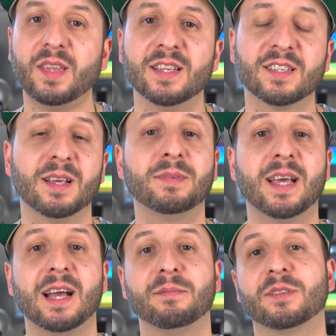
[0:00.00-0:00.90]
And
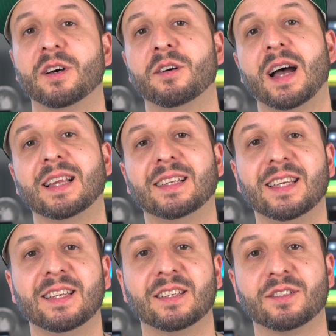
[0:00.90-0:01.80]
sometimes, though, I
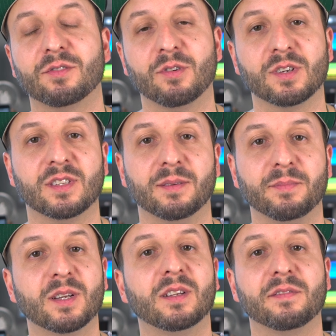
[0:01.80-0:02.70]
lead towards the
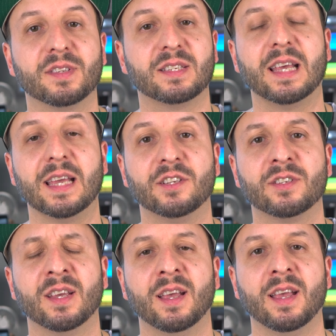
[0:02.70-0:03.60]
middle of the
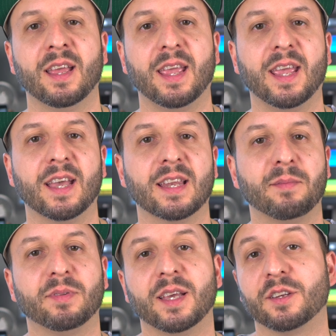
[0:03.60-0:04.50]
stage and
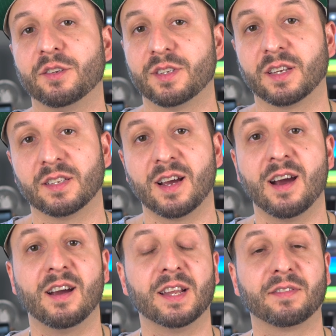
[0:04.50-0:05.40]
I'm playing acoustic
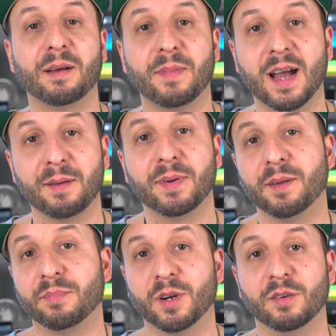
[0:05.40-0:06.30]
guitar and I've got my
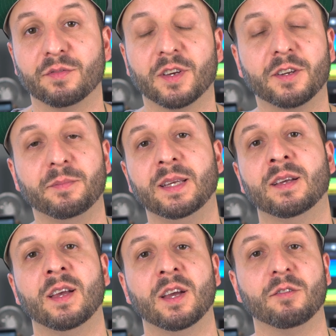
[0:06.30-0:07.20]
iPad Pro in front of
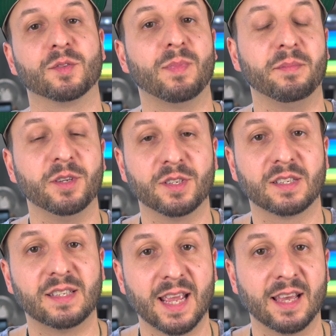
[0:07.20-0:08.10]
me with my music
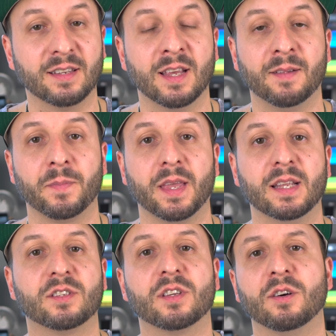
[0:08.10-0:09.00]
stand.
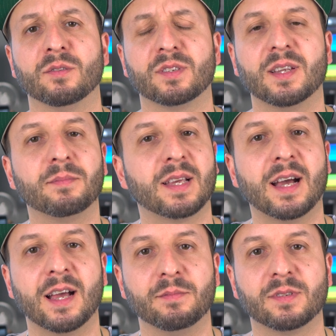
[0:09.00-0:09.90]
And so
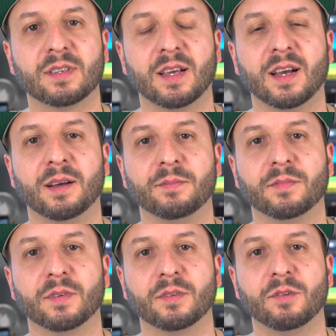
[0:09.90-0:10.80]
sometimes
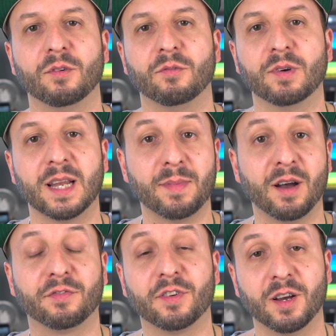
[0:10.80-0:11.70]
when I'm
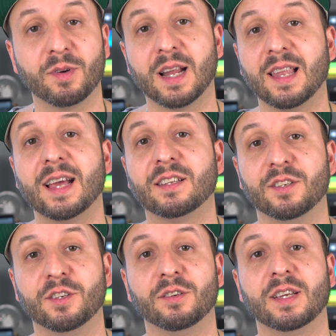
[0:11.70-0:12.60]
out front, what I like to
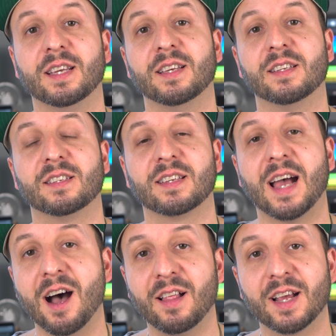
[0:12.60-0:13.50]
do is
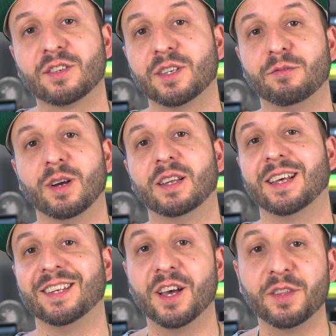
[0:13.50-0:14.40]
I'll actually run
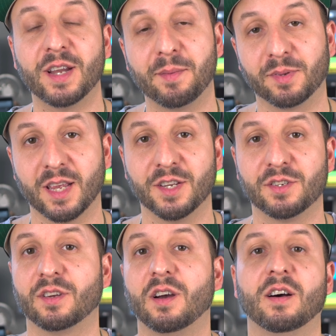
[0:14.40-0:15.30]
another
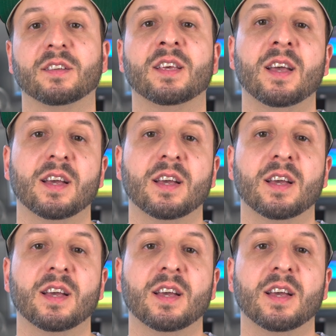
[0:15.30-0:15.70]
application called